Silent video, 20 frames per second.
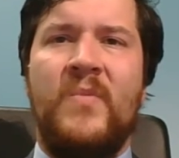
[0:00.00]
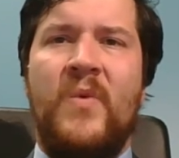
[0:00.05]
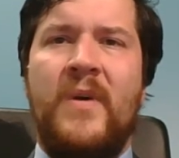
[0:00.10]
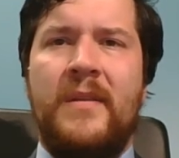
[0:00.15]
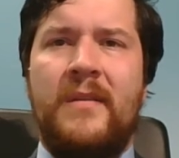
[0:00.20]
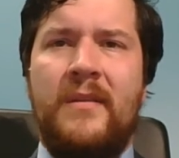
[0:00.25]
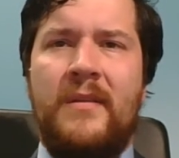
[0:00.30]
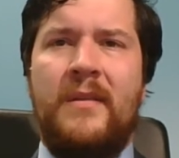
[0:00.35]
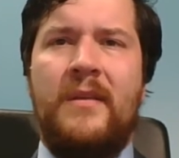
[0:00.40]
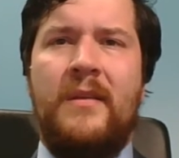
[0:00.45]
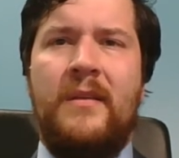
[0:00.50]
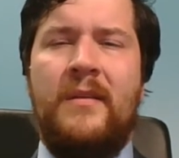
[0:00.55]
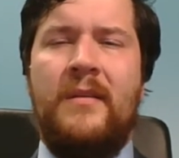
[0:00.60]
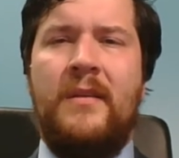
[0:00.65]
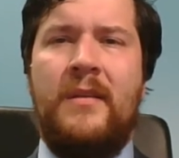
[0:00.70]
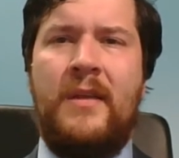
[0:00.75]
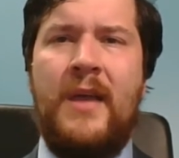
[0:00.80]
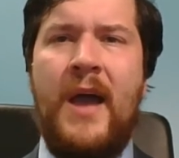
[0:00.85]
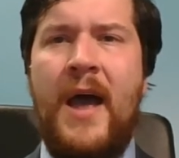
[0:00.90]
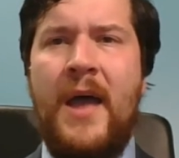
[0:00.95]
What
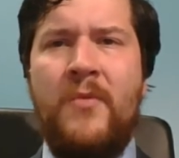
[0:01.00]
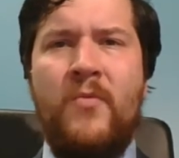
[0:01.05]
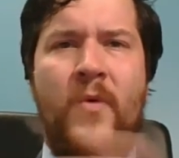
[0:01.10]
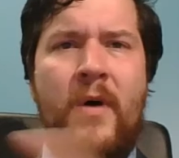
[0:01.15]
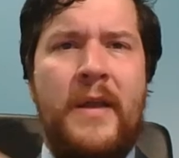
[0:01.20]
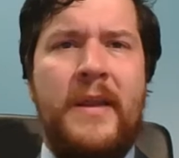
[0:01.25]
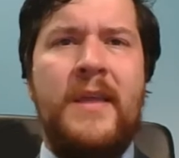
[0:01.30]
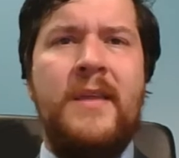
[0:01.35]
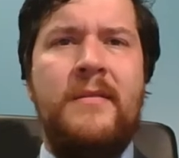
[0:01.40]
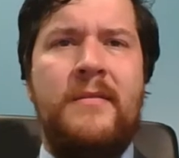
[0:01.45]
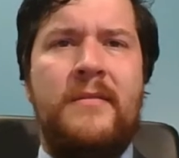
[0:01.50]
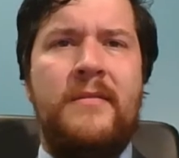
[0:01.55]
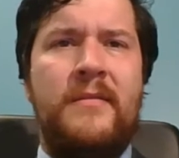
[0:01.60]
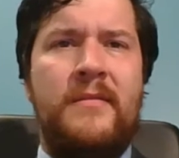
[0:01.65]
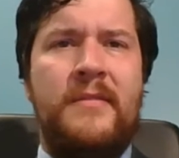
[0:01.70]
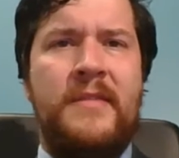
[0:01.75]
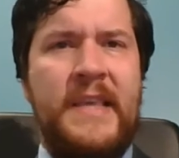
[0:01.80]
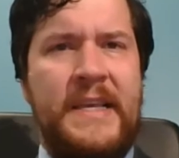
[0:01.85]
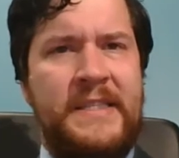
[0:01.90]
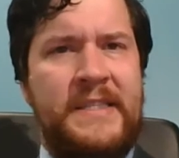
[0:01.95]
God wanted,
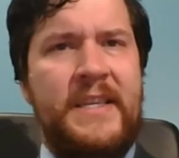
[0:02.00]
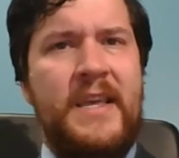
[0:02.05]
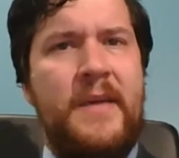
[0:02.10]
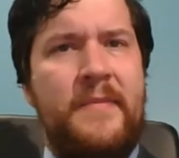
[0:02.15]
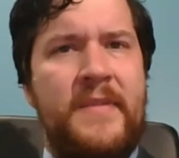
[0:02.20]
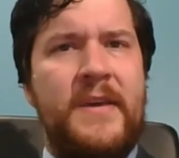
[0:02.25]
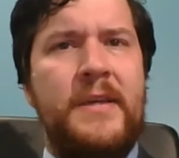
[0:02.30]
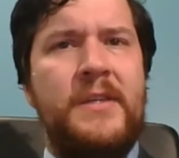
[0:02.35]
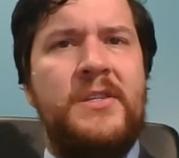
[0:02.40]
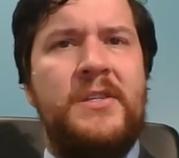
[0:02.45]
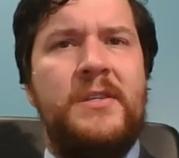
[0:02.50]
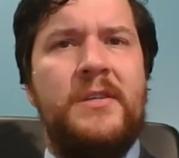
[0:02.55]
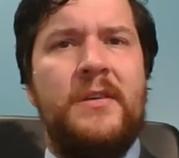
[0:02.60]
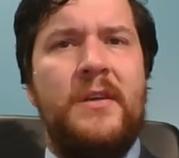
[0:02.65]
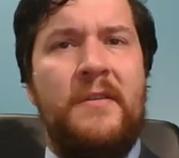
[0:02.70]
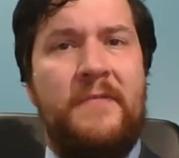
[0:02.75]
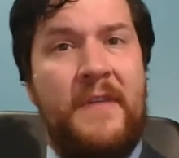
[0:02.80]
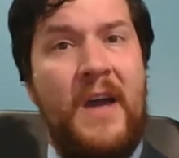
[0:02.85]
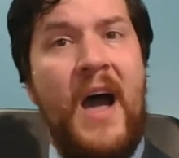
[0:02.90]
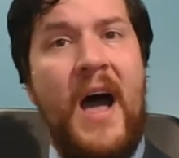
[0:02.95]
this image
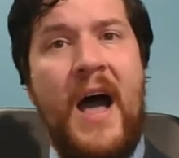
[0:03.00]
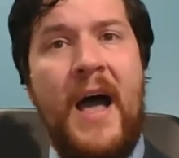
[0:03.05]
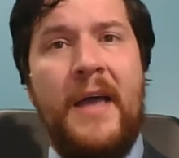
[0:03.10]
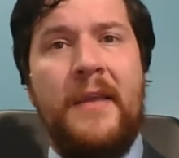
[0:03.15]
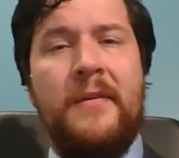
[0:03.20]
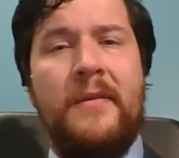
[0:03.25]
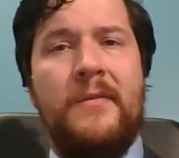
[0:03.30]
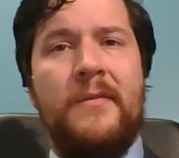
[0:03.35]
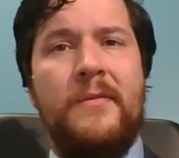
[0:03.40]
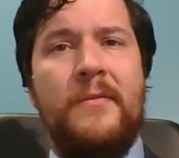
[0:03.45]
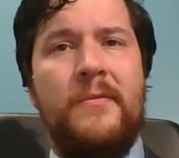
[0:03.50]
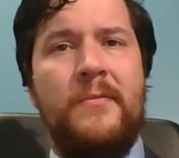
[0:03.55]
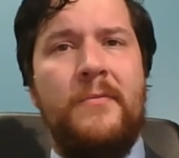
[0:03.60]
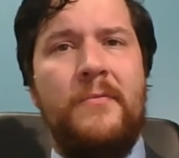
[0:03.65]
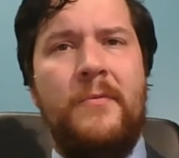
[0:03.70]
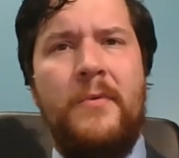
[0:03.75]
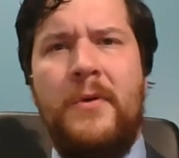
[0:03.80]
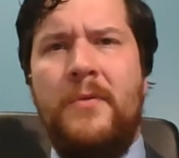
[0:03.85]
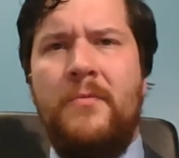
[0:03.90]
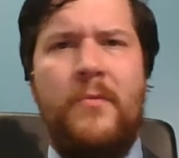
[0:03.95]
of God
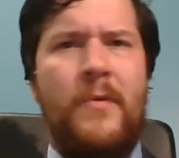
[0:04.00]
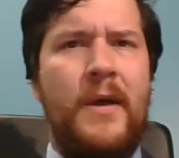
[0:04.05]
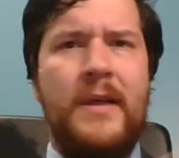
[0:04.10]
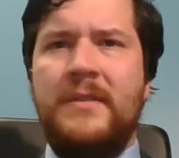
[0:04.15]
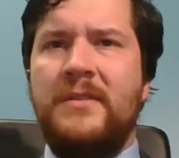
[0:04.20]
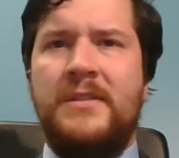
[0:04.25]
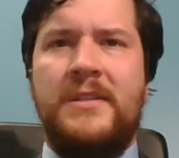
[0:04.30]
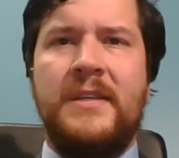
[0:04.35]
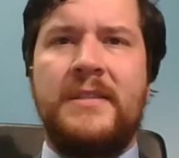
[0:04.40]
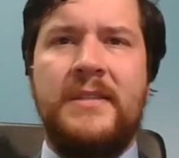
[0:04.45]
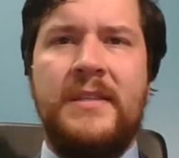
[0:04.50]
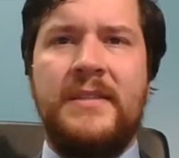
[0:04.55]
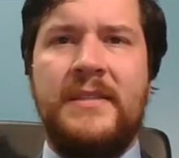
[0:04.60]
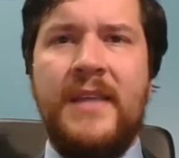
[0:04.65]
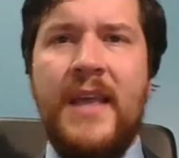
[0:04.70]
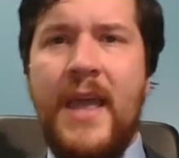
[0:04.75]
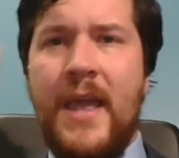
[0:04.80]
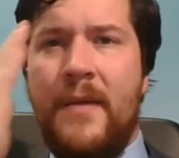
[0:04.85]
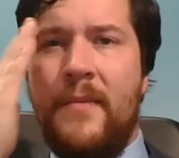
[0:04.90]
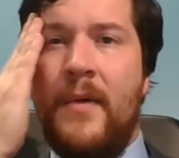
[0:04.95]
would want just the
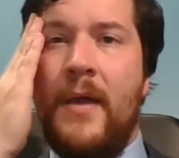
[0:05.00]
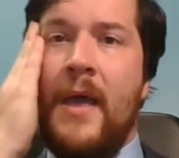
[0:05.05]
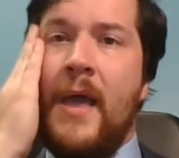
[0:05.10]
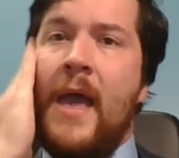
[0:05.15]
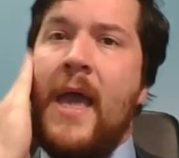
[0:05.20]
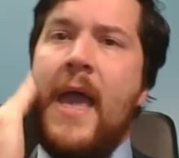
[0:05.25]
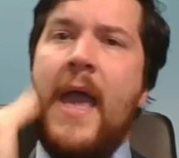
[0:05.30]
same.